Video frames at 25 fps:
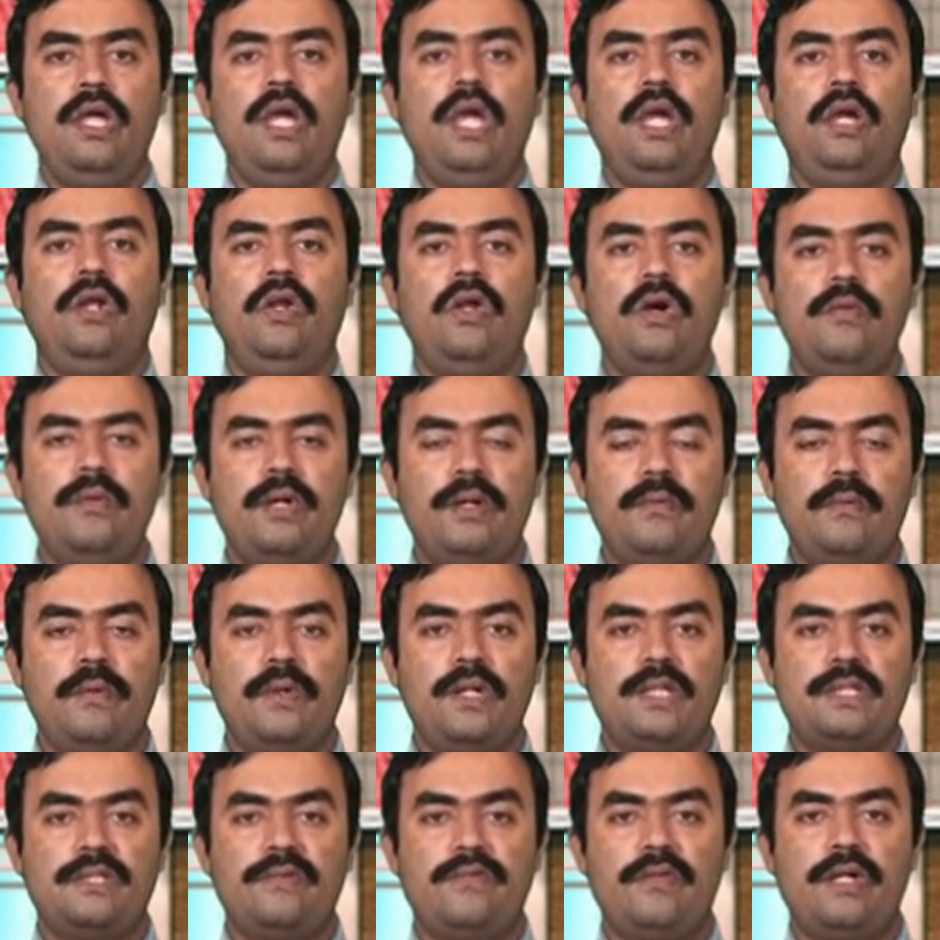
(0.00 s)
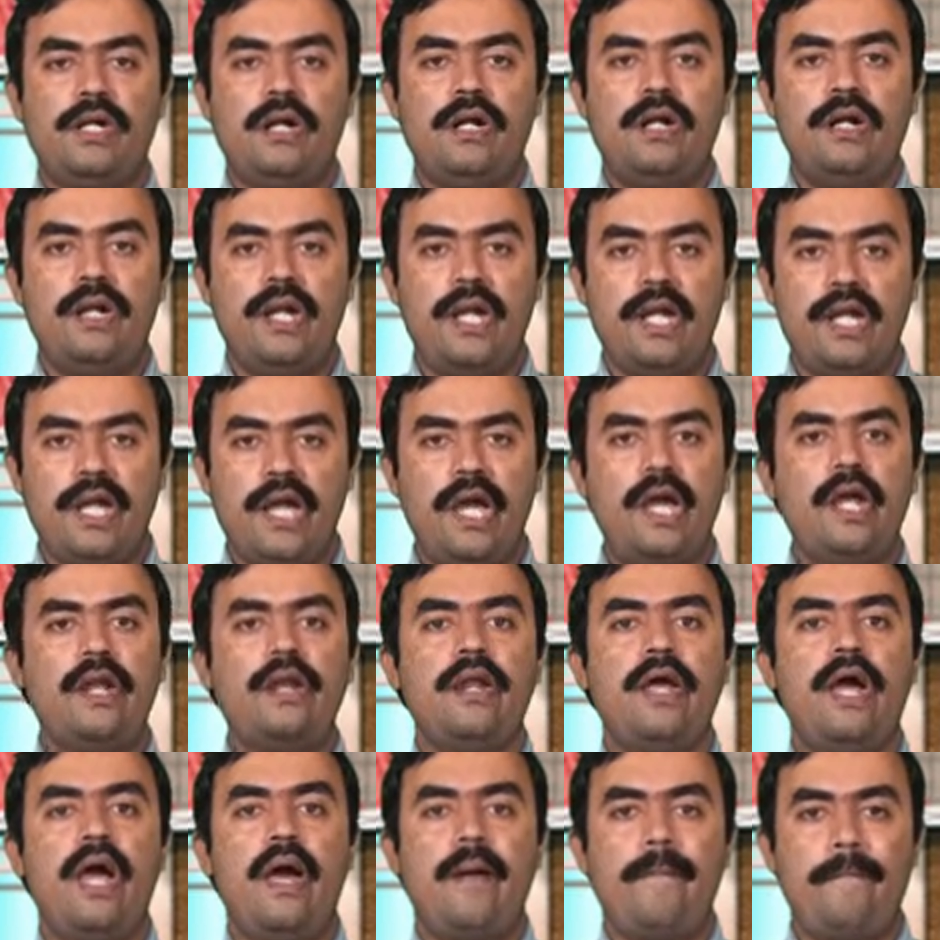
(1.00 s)
Economic progress of the country
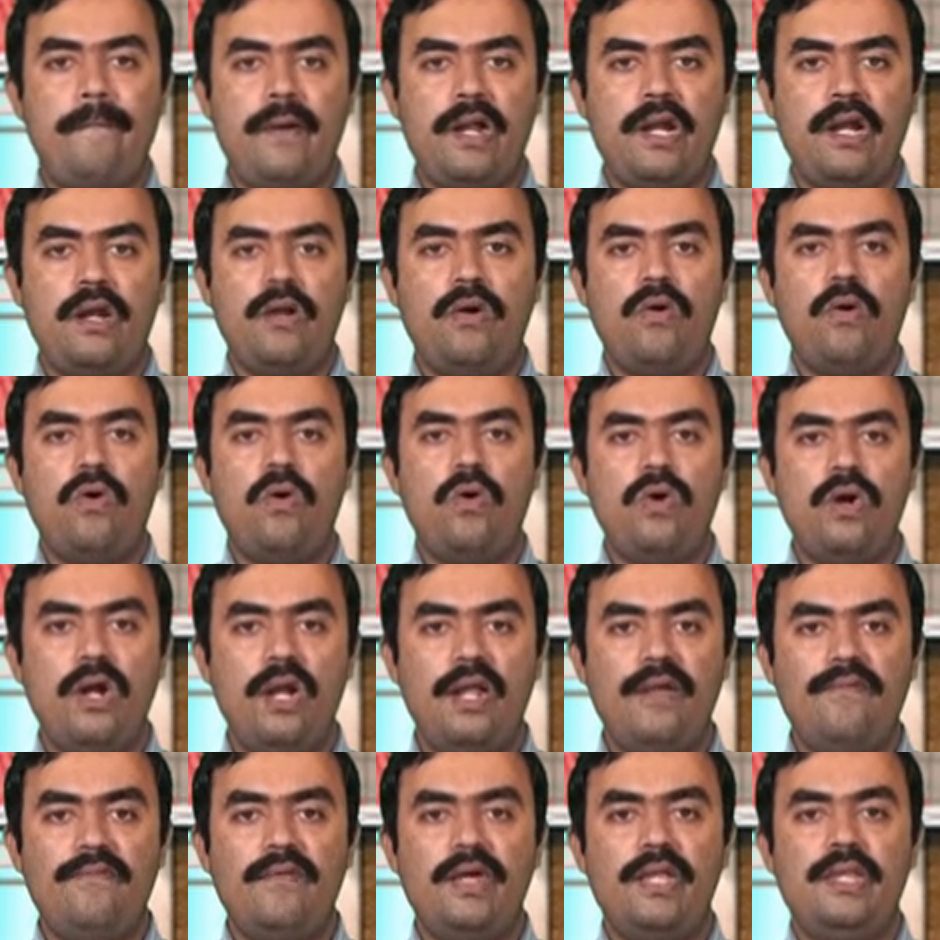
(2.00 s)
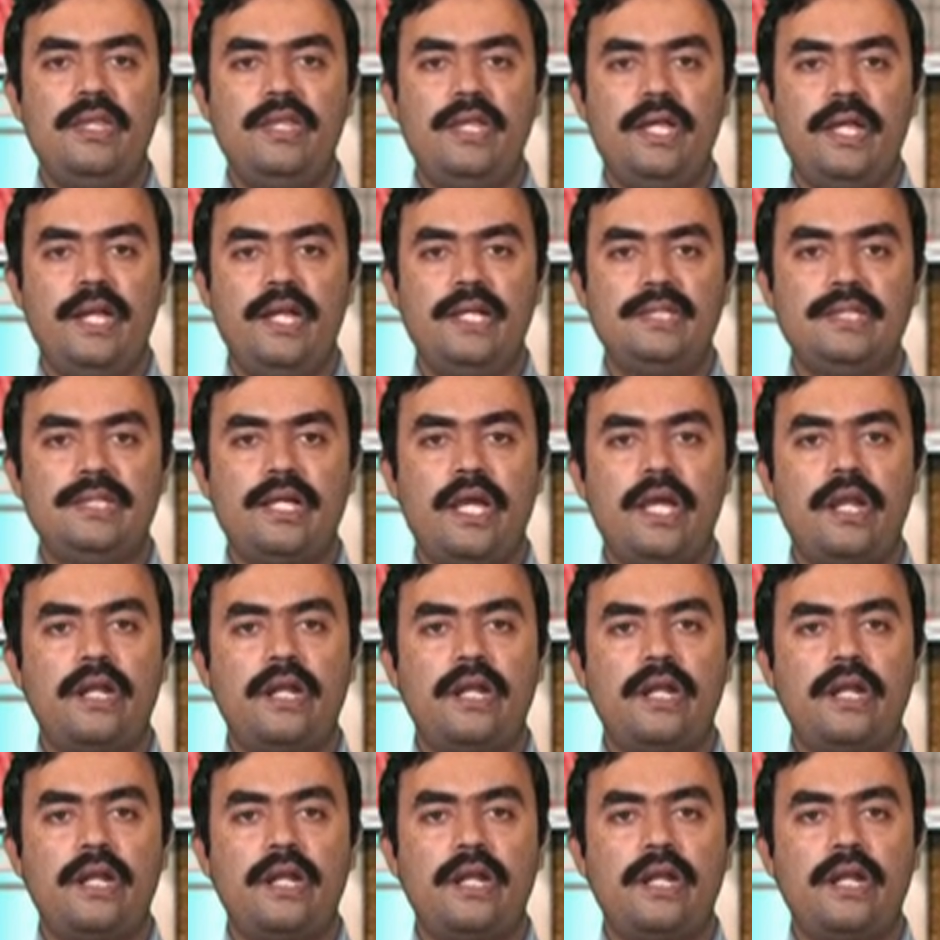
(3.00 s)
can happen only when there is